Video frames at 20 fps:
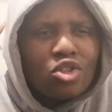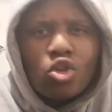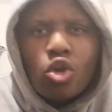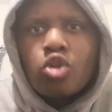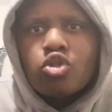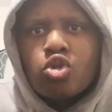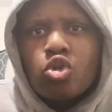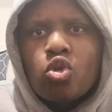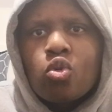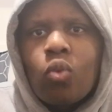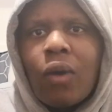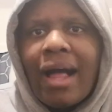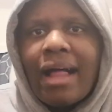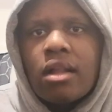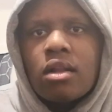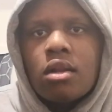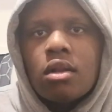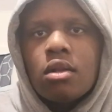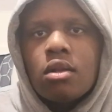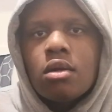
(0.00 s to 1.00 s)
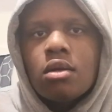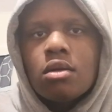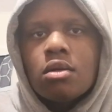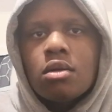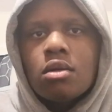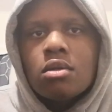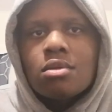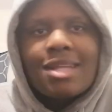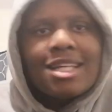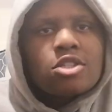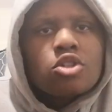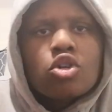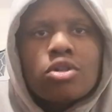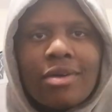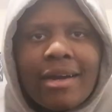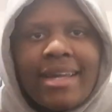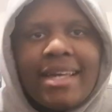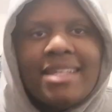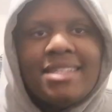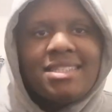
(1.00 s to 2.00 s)
not do well. That's
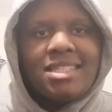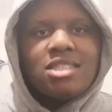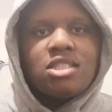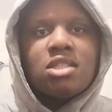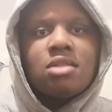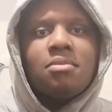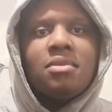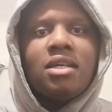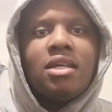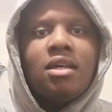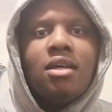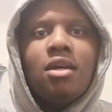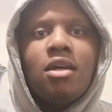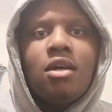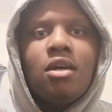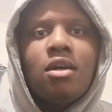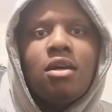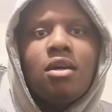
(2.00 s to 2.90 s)
crazy to me.